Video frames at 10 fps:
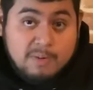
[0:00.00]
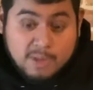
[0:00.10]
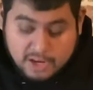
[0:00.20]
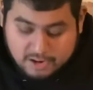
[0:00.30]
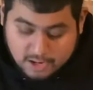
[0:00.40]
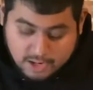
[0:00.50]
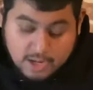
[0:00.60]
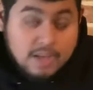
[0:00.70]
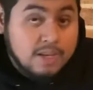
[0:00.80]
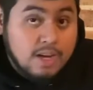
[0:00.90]
there.
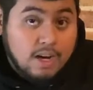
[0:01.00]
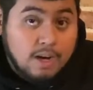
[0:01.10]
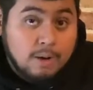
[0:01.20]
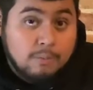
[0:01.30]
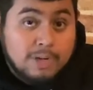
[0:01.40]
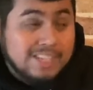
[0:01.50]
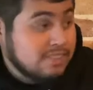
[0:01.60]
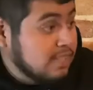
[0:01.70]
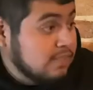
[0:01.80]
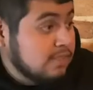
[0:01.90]
We're at
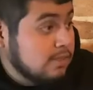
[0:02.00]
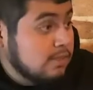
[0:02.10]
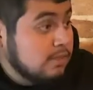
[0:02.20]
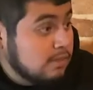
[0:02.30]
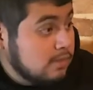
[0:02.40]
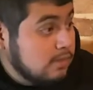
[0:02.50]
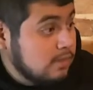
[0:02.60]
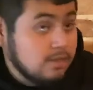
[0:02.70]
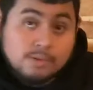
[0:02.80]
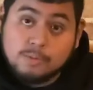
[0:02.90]
6
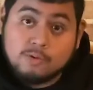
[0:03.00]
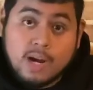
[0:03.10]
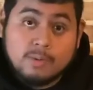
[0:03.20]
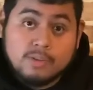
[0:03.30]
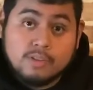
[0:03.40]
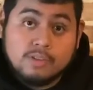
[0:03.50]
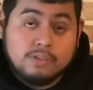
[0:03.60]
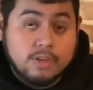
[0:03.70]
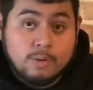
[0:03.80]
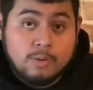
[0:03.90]
subscribers,
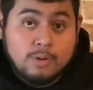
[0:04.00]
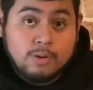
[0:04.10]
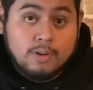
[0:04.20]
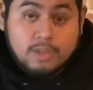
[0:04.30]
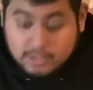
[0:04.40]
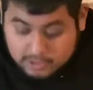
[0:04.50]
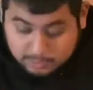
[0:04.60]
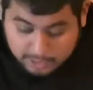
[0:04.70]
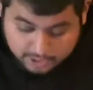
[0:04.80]
so let's keep that